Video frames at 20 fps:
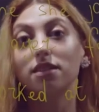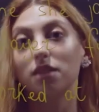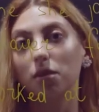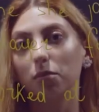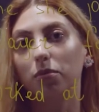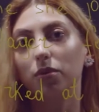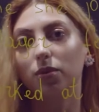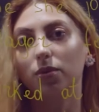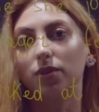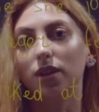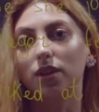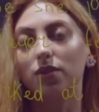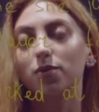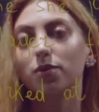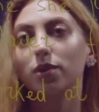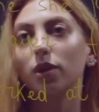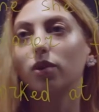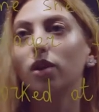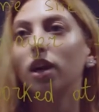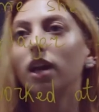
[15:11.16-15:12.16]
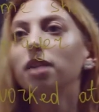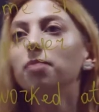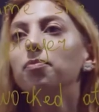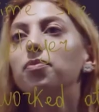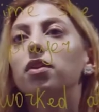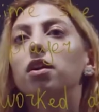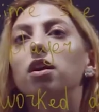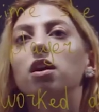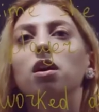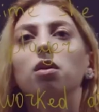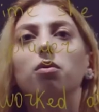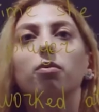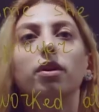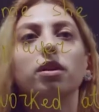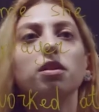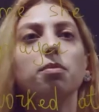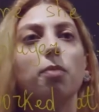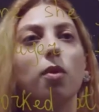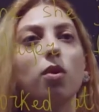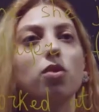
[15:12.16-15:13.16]
simple tense, okay? When
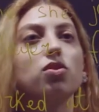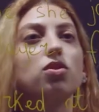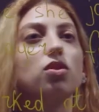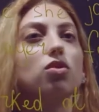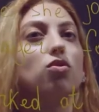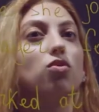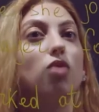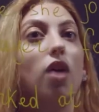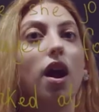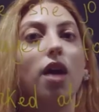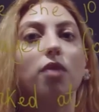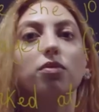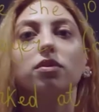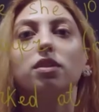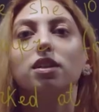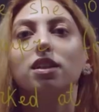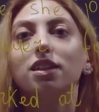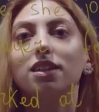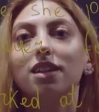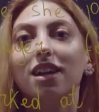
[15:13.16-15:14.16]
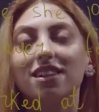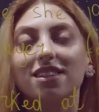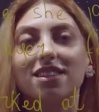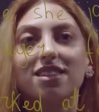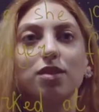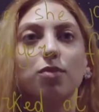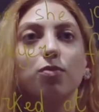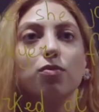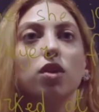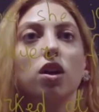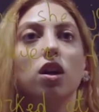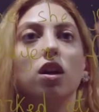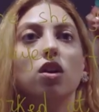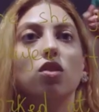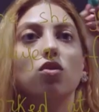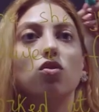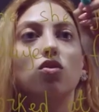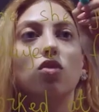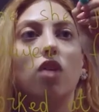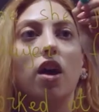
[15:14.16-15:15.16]
the boss arrived, yes,
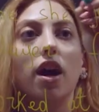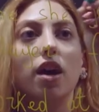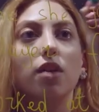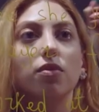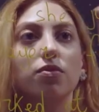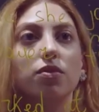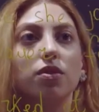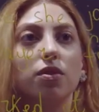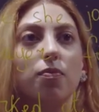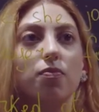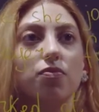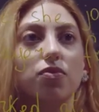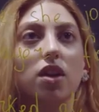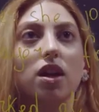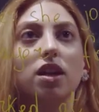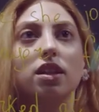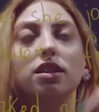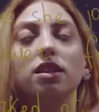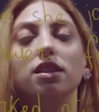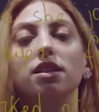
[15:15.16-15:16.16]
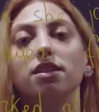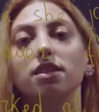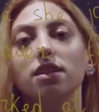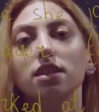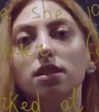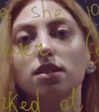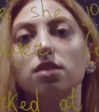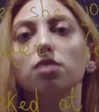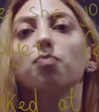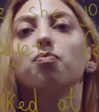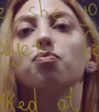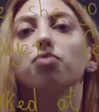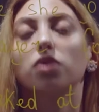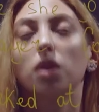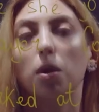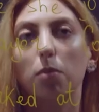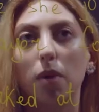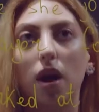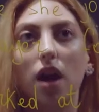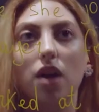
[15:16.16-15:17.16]
arrived. This is
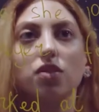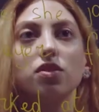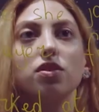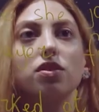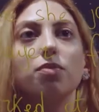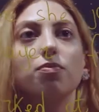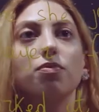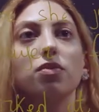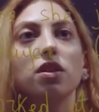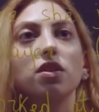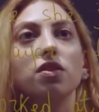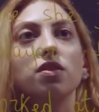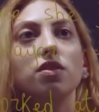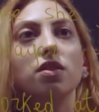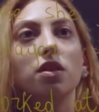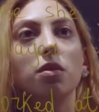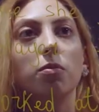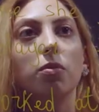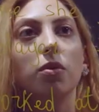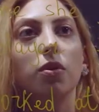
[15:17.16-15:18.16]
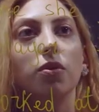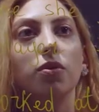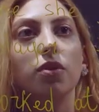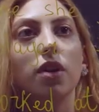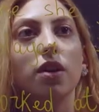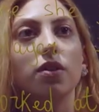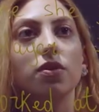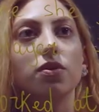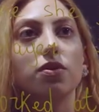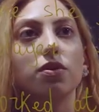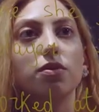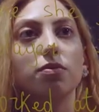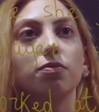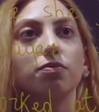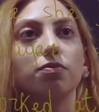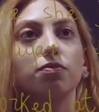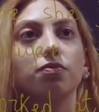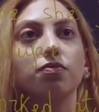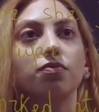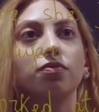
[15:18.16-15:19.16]
past simple tense.
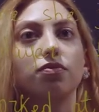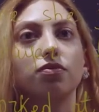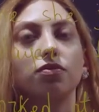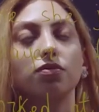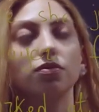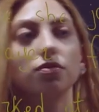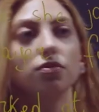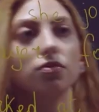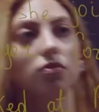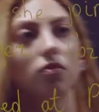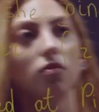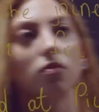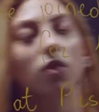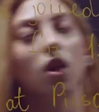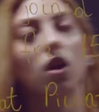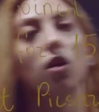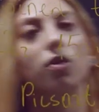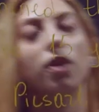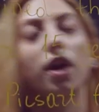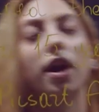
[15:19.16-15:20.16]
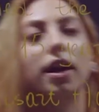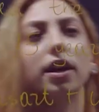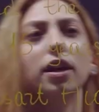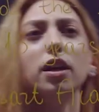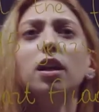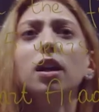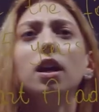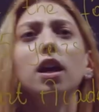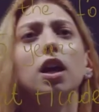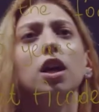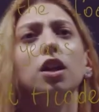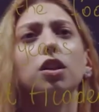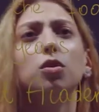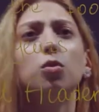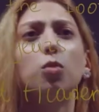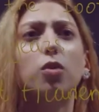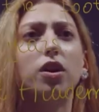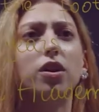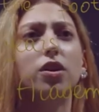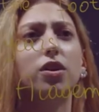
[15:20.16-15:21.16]
Okay, the
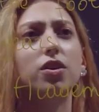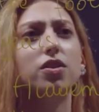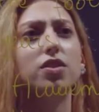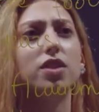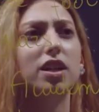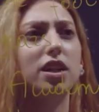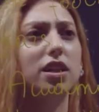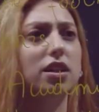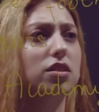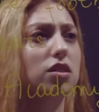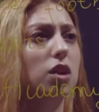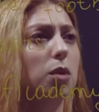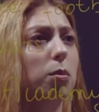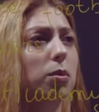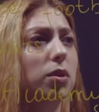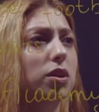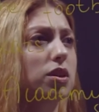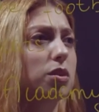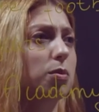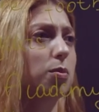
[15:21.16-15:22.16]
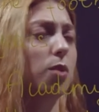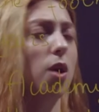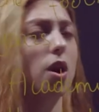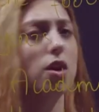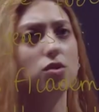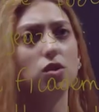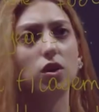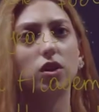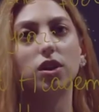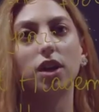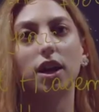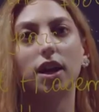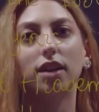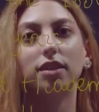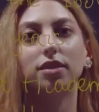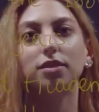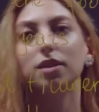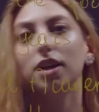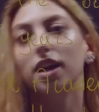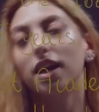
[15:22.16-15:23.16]
workers hadn't completed the project
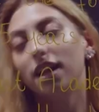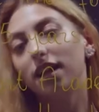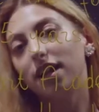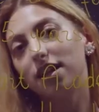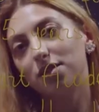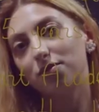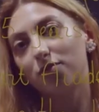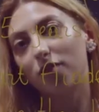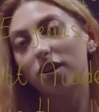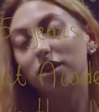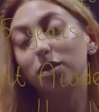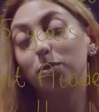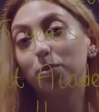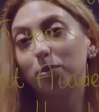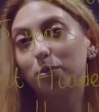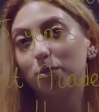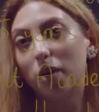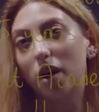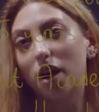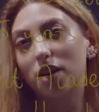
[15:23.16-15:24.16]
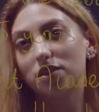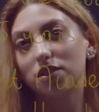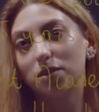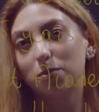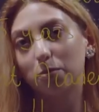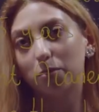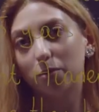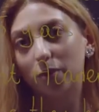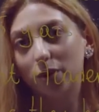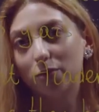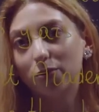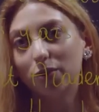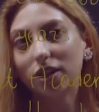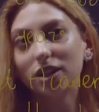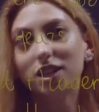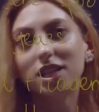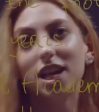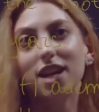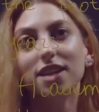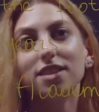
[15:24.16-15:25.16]
yet. Let's find a past
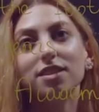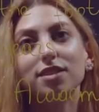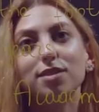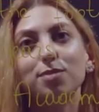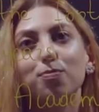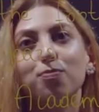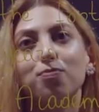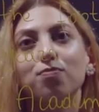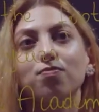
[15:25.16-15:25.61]
perfect tense.